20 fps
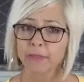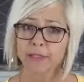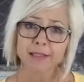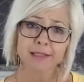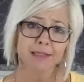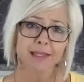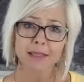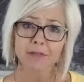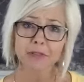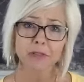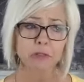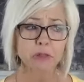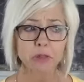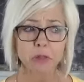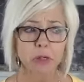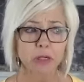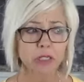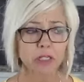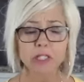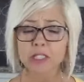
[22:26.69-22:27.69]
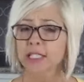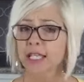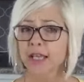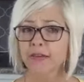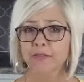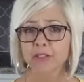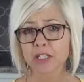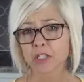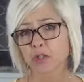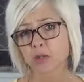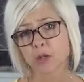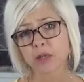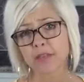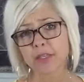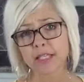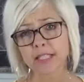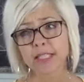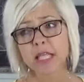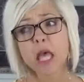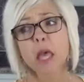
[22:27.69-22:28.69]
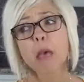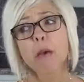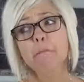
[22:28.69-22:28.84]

because life's too short. You just have to enjoy things.